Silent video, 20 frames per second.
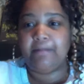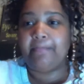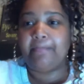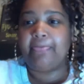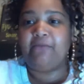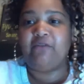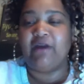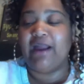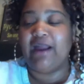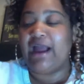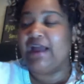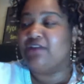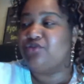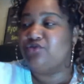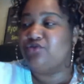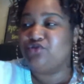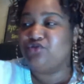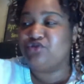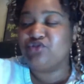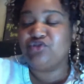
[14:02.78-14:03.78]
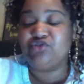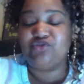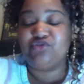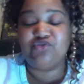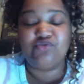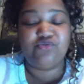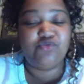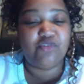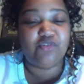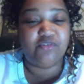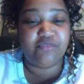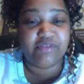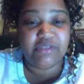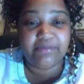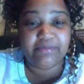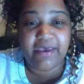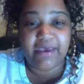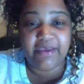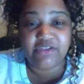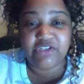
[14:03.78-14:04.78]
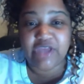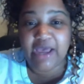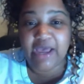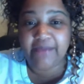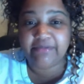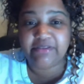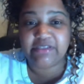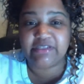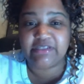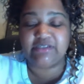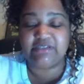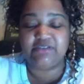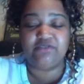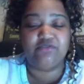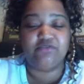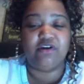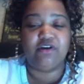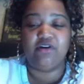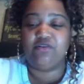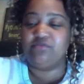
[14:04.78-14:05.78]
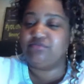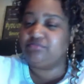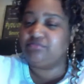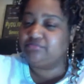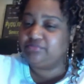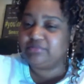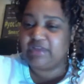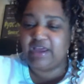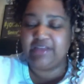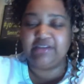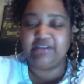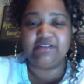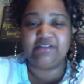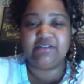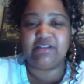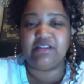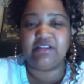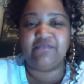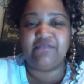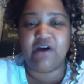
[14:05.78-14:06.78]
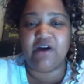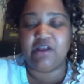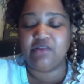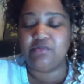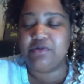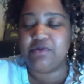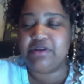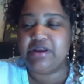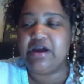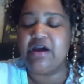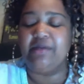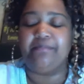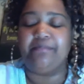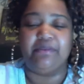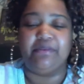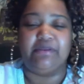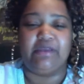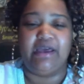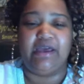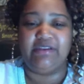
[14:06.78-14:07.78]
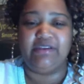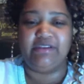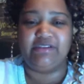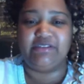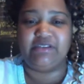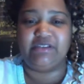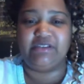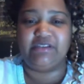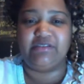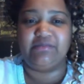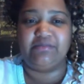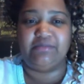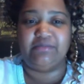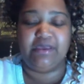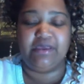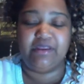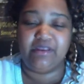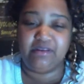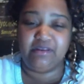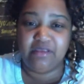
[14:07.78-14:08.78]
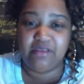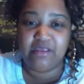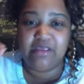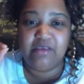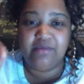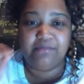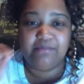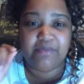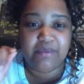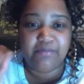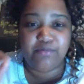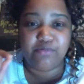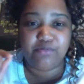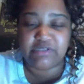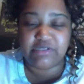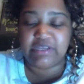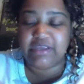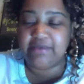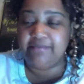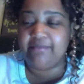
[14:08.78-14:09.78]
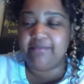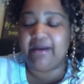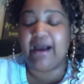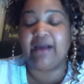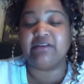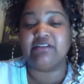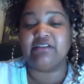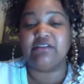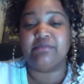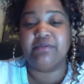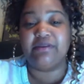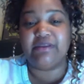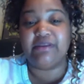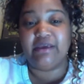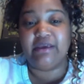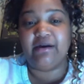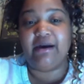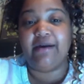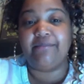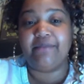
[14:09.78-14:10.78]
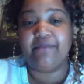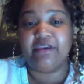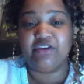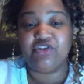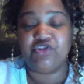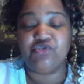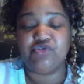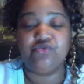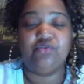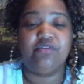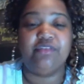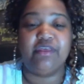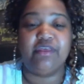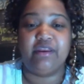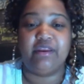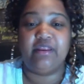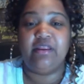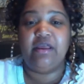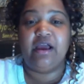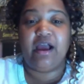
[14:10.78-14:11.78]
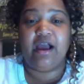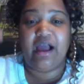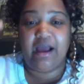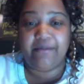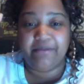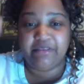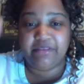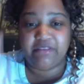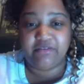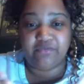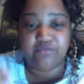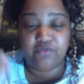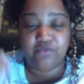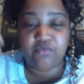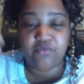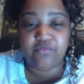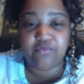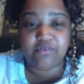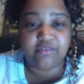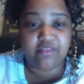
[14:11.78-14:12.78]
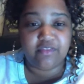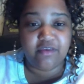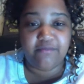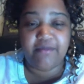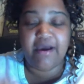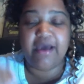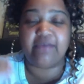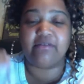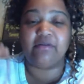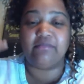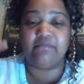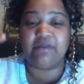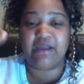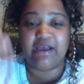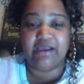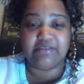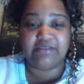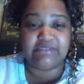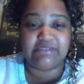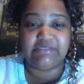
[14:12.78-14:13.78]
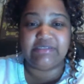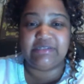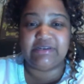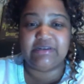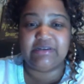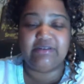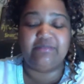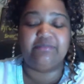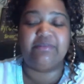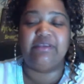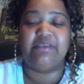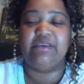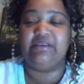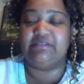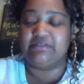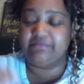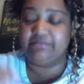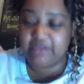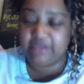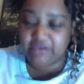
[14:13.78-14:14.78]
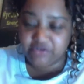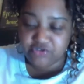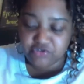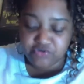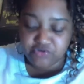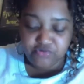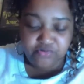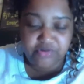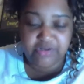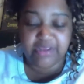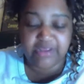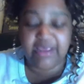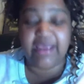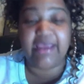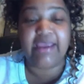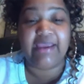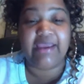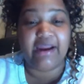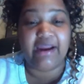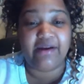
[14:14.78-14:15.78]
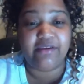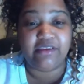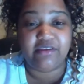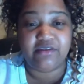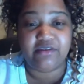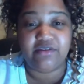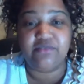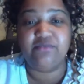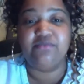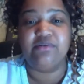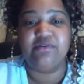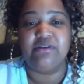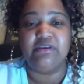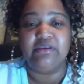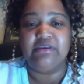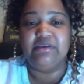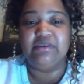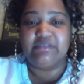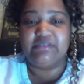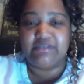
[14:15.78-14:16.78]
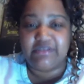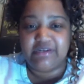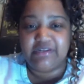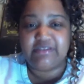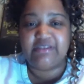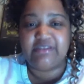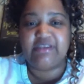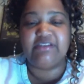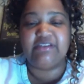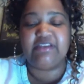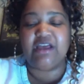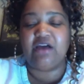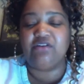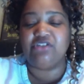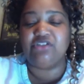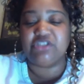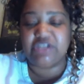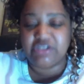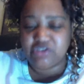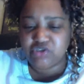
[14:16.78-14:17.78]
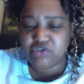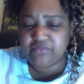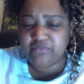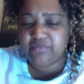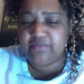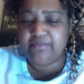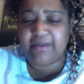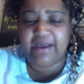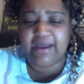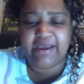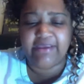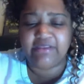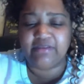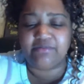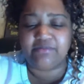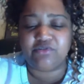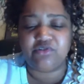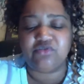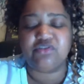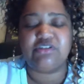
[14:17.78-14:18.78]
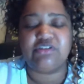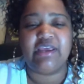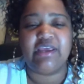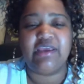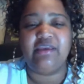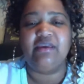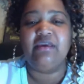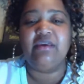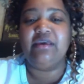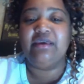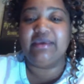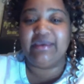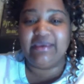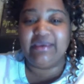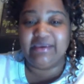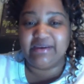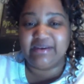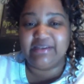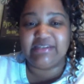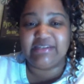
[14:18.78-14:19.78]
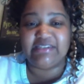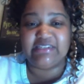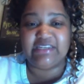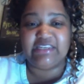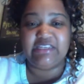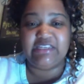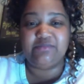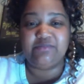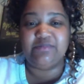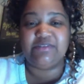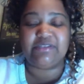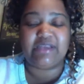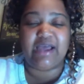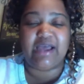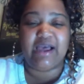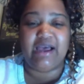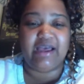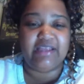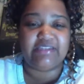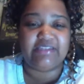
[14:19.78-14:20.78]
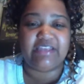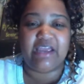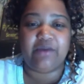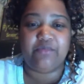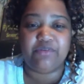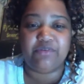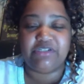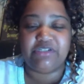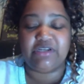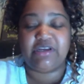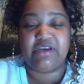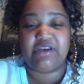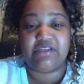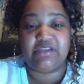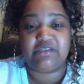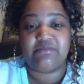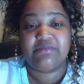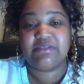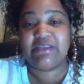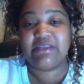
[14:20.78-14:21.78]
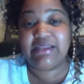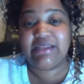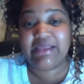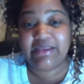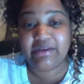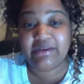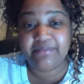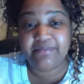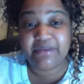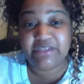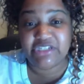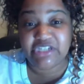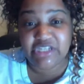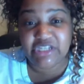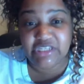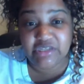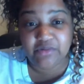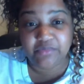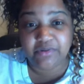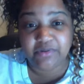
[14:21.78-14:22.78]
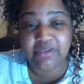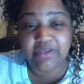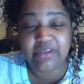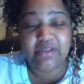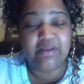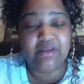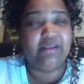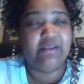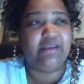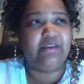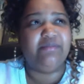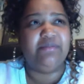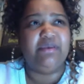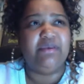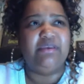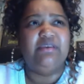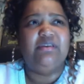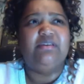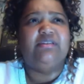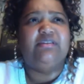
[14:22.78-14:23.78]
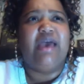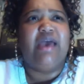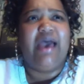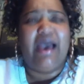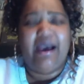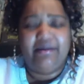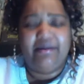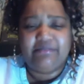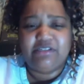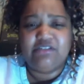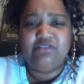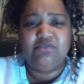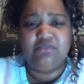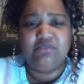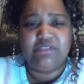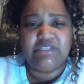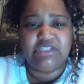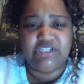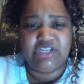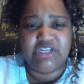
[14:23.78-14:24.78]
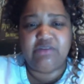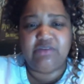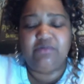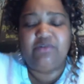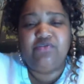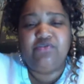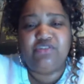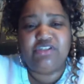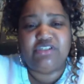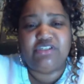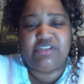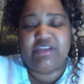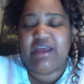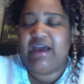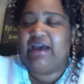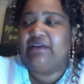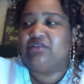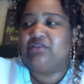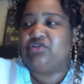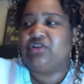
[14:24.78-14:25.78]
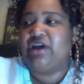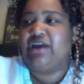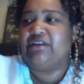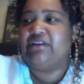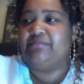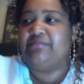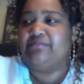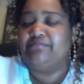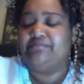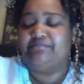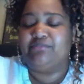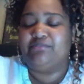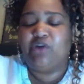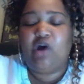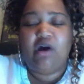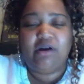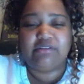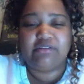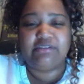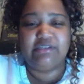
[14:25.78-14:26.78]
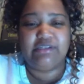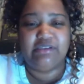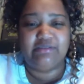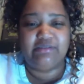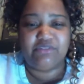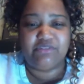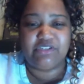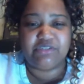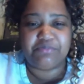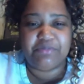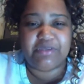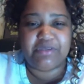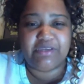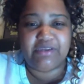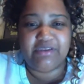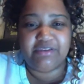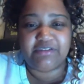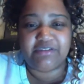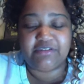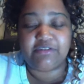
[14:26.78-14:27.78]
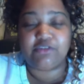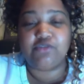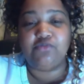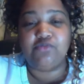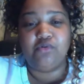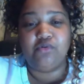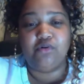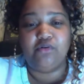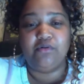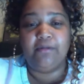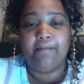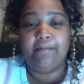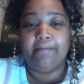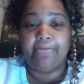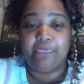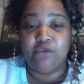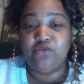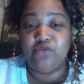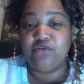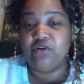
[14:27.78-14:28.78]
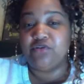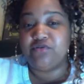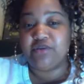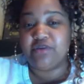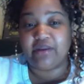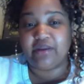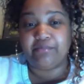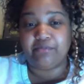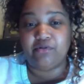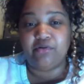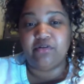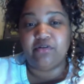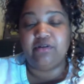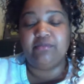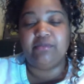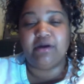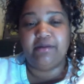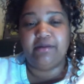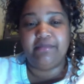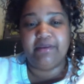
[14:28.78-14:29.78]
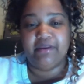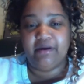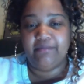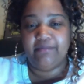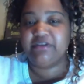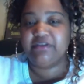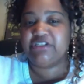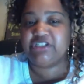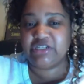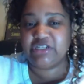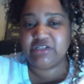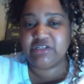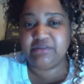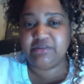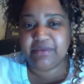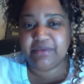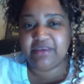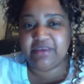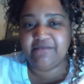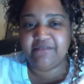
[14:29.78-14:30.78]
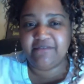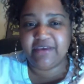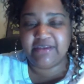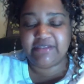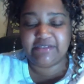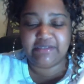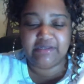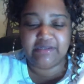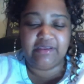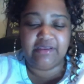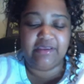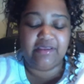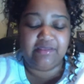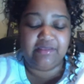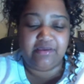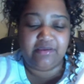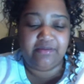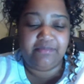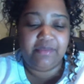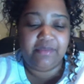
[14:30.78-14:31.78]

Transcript: right? I used to do a really bad job of this, not necessarily following up and not necessarily being in people's inboxes, but now I make sure that I'm at the forefront of their mind, and I'm constantly sending them things and making sure that, hey, how are you doing? Sending things out just to remind them. So stay in continuous contact with your customers and let it be genuine. Let it be absolutely genuine. You're just not trying to talk to them just because you want, you got a program coming up, but genuinely be invested in them.